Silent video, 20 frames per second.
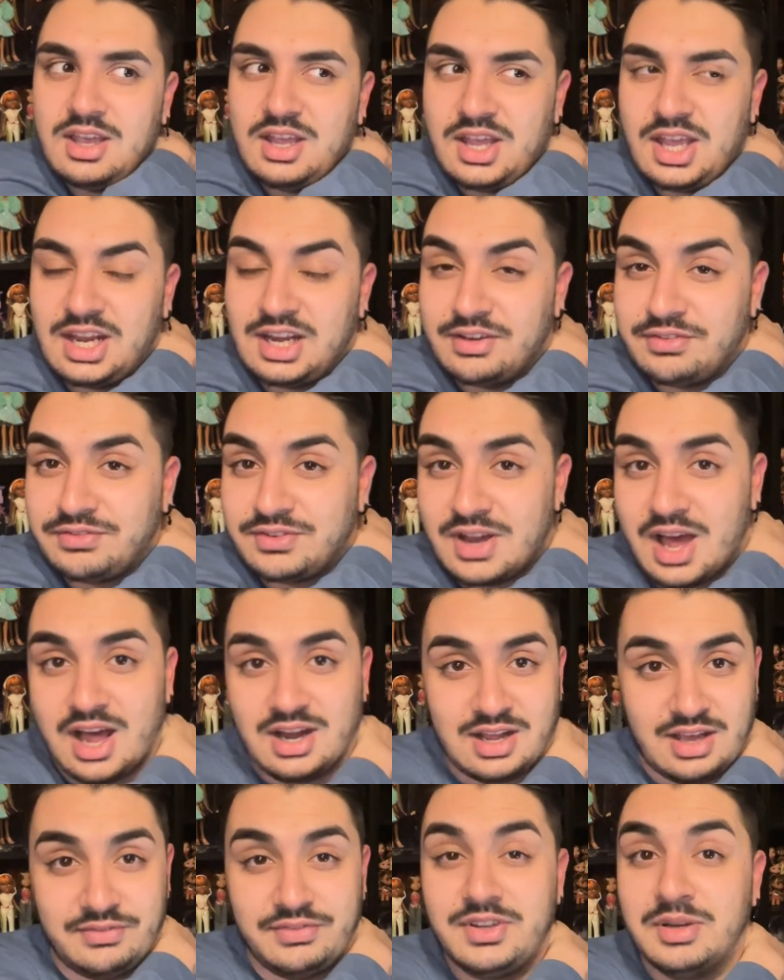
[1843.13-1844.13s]
And if
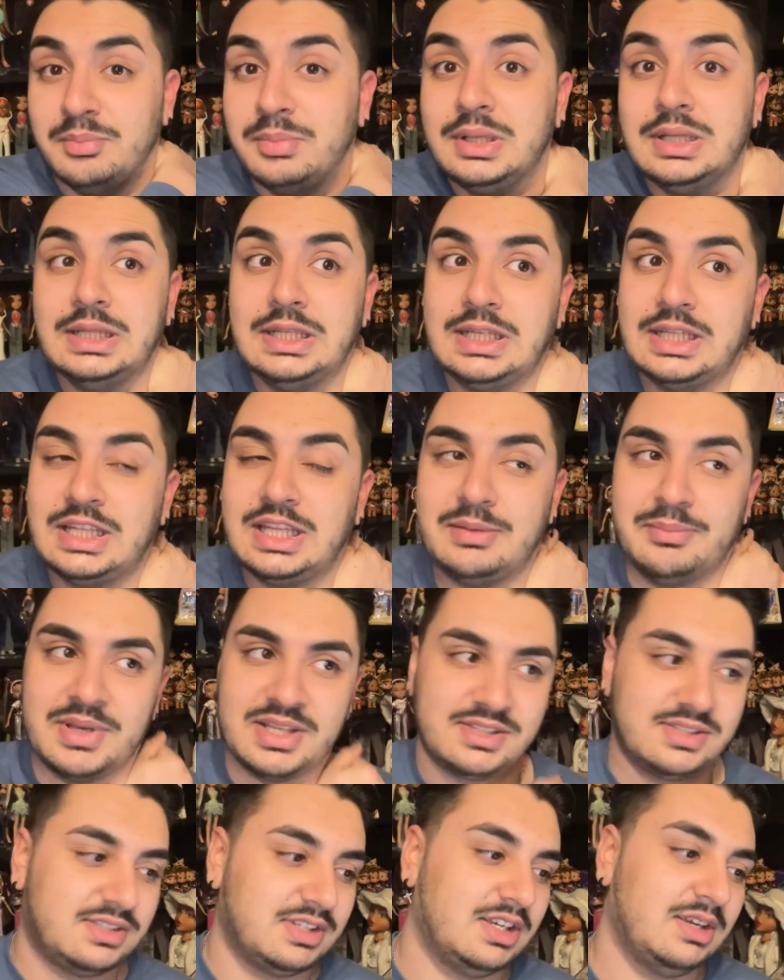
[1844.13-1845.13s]
not, I've completely
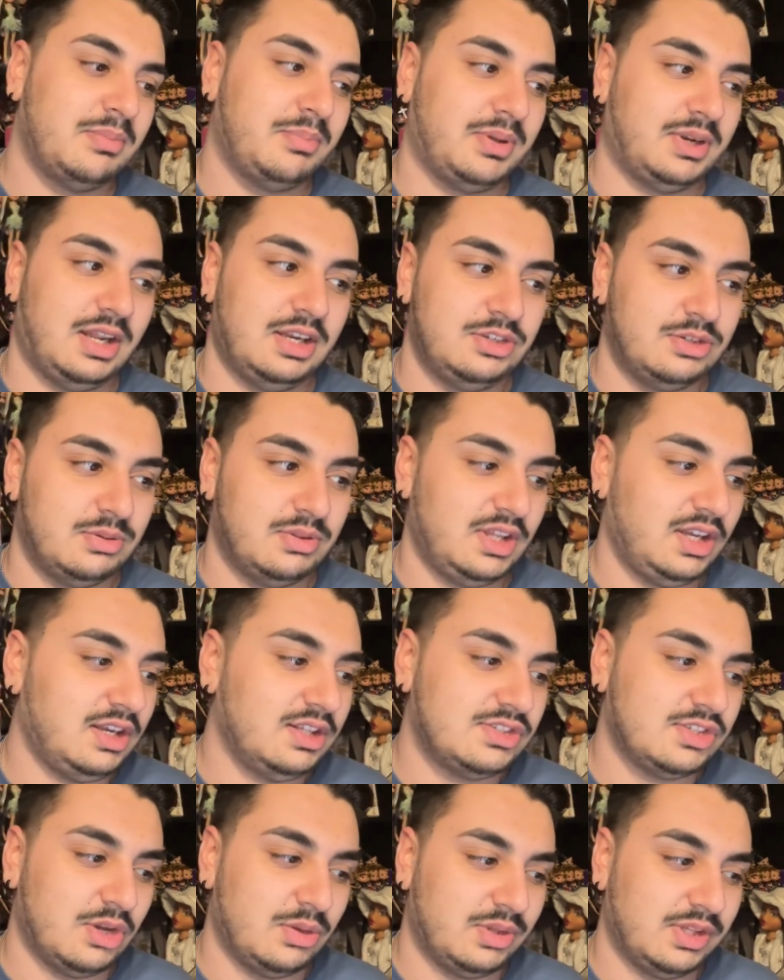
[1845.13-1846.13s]
missed it, but I do think
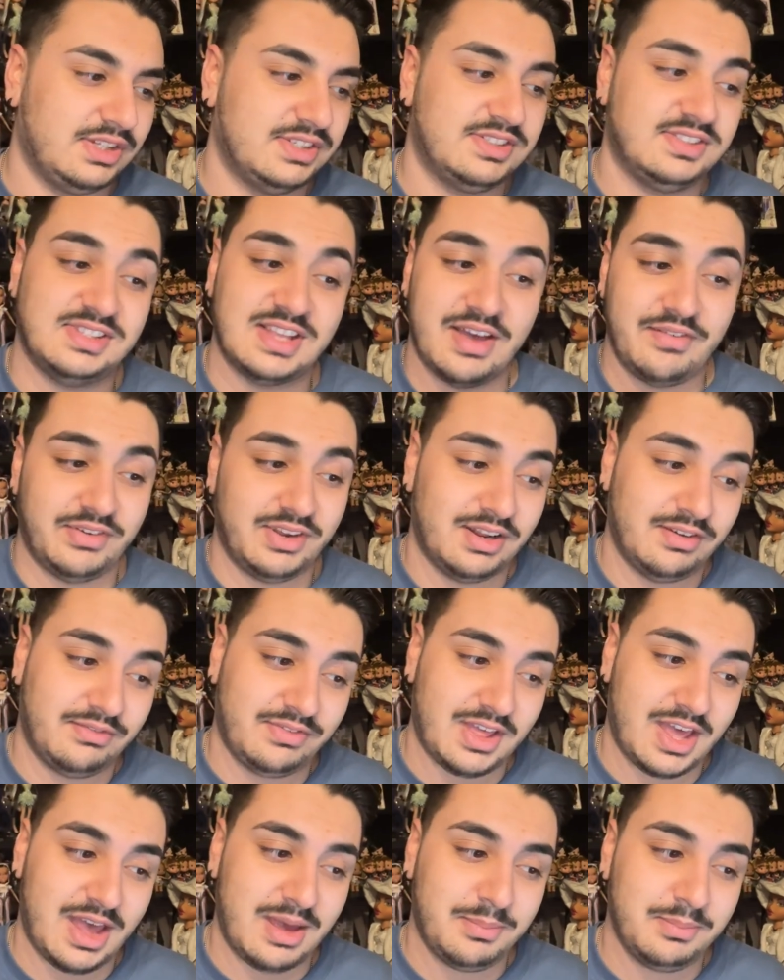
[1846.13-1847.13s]
it's only seven of
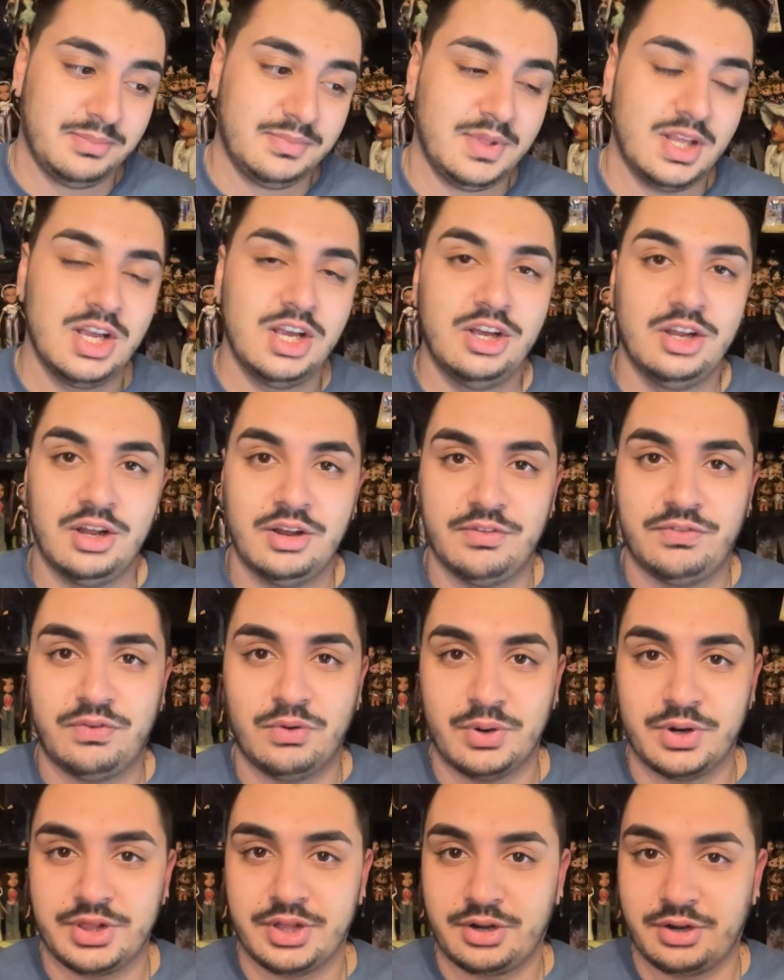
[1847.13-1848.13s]
them.
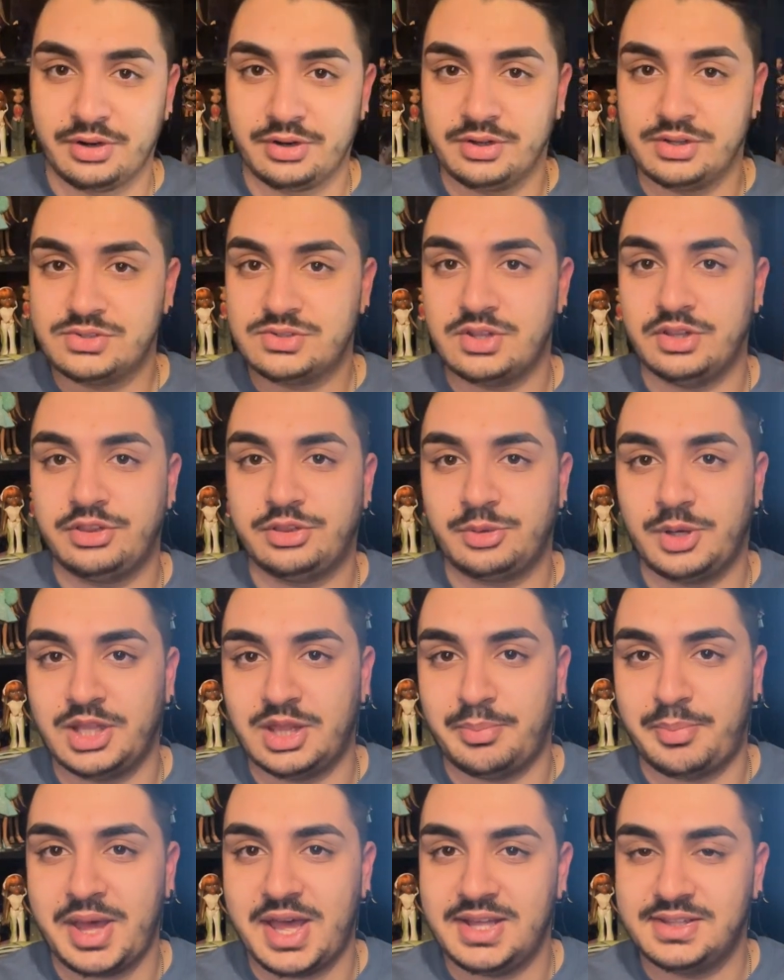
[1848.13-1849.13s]
Four of the girls and three of the
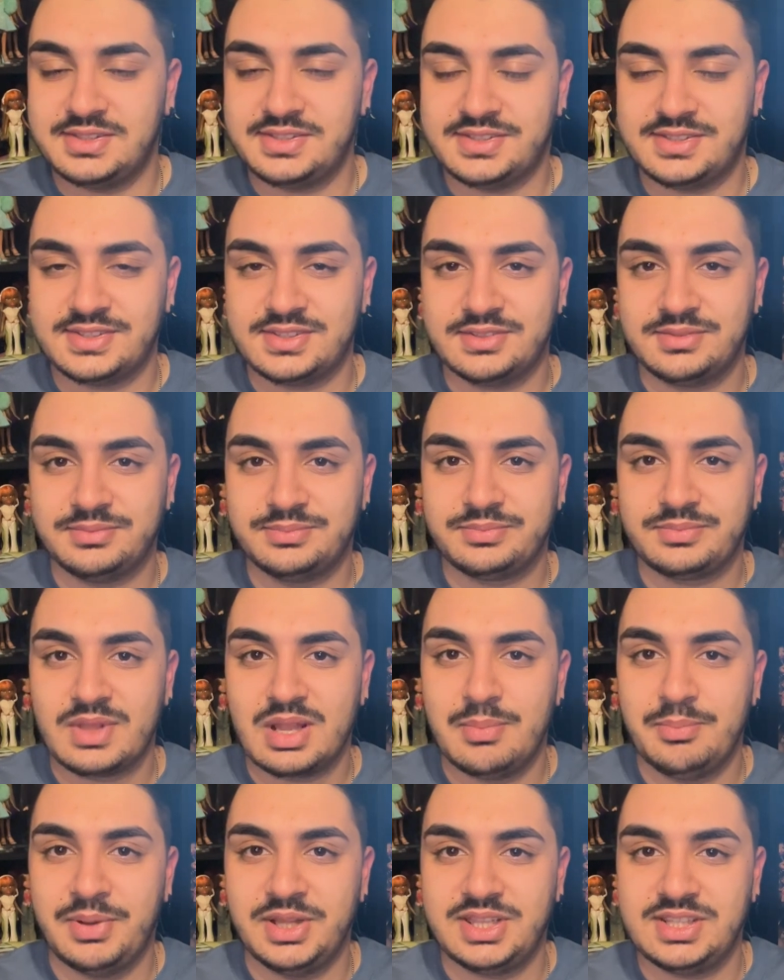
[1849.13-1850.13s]
pets.
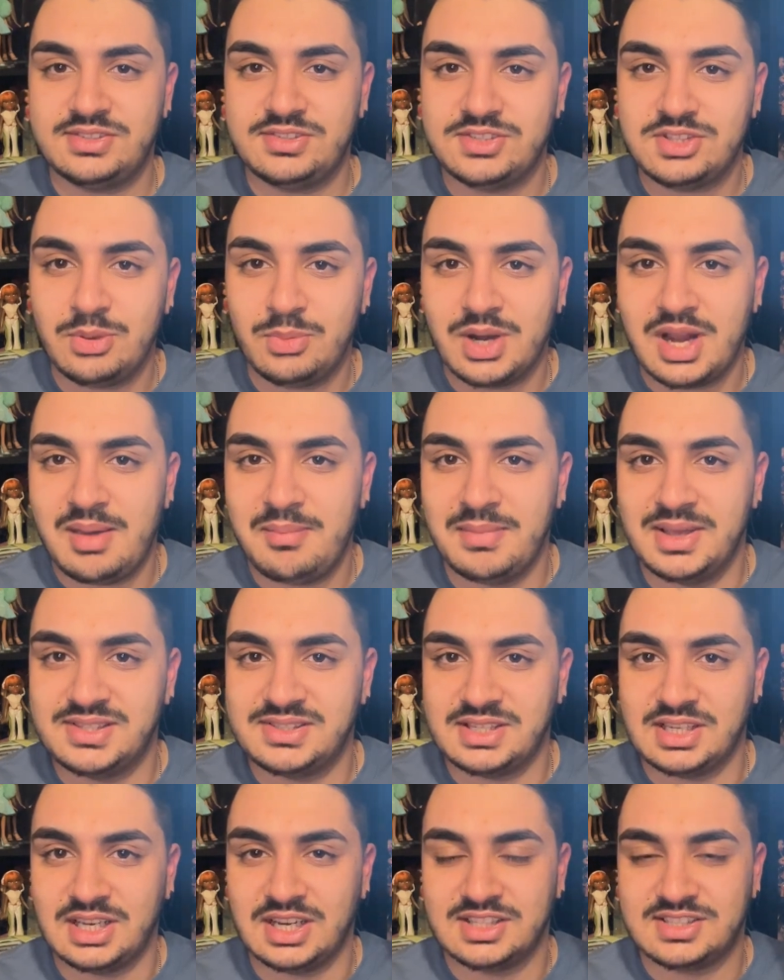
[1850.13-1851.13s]
But this is the one I'm
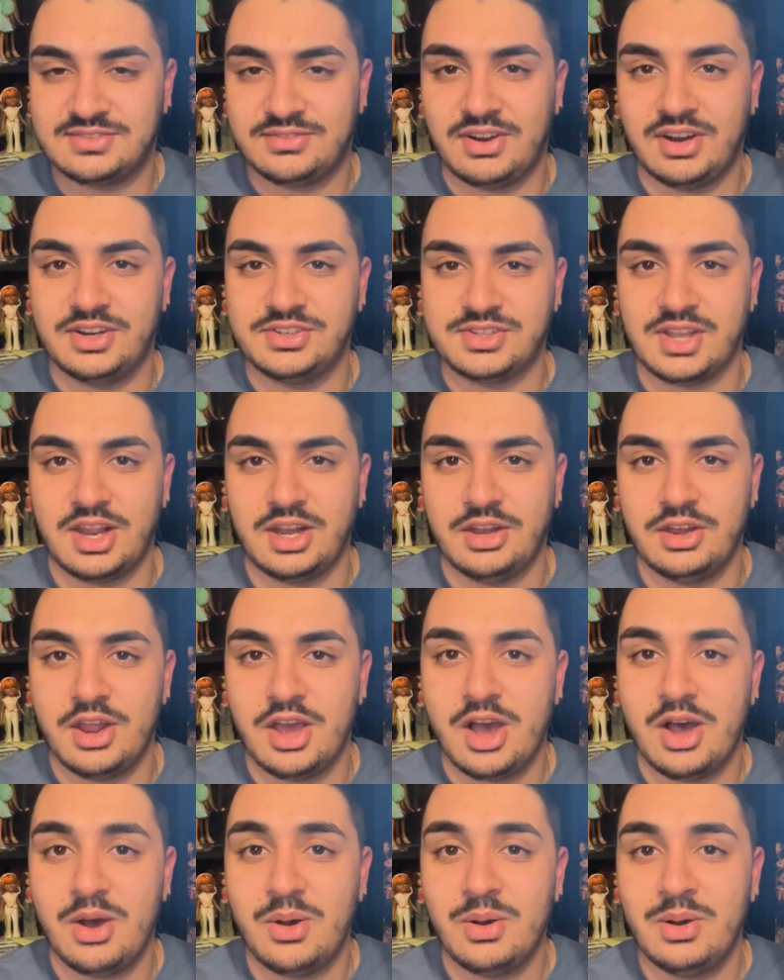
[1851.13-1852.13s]
missing as far as I
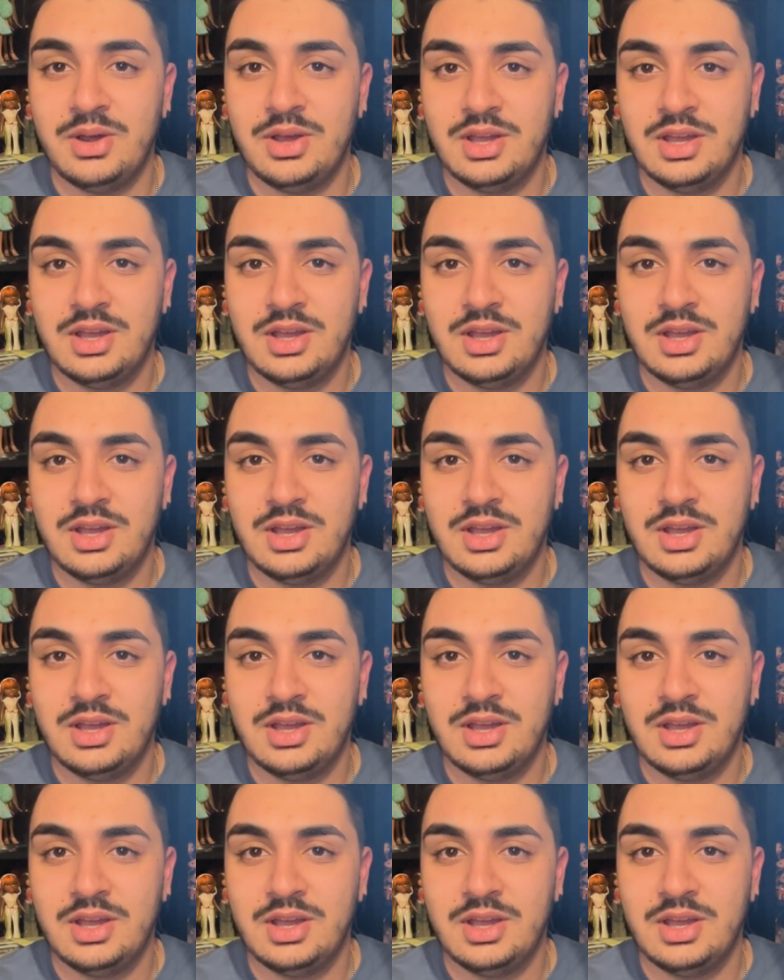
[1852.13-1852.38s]
know.